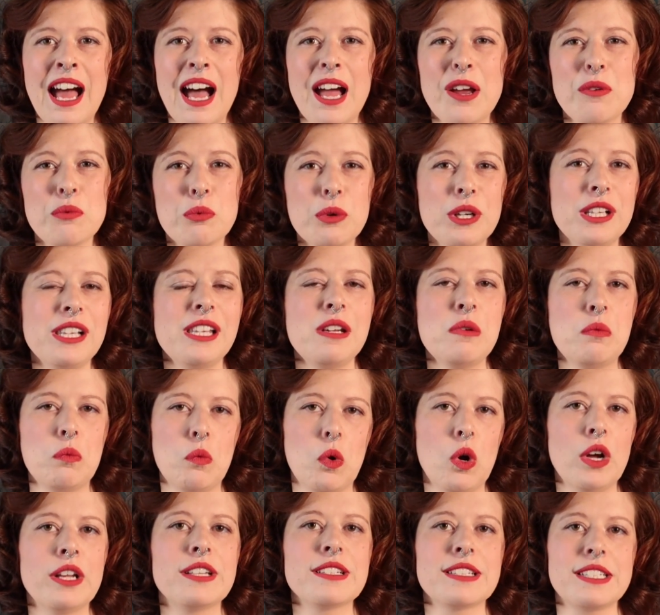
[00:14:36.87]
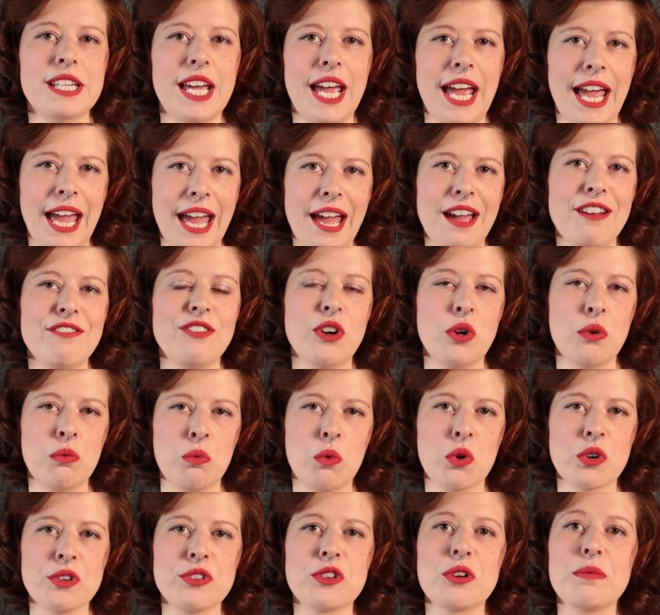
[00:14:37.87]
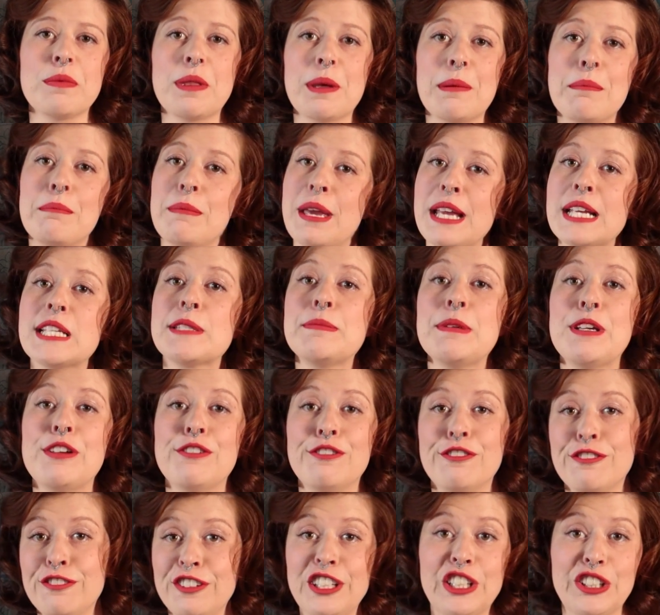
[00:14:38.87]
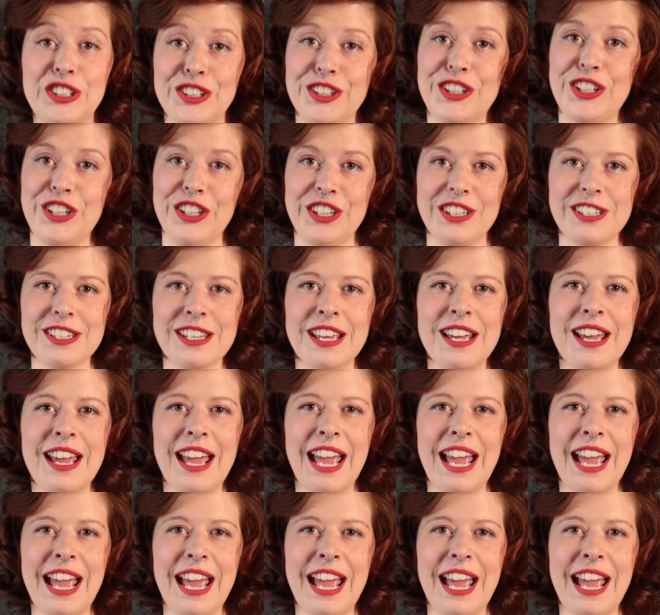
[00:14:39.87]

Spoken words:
I really want to have a wardrobe that makes me feel good,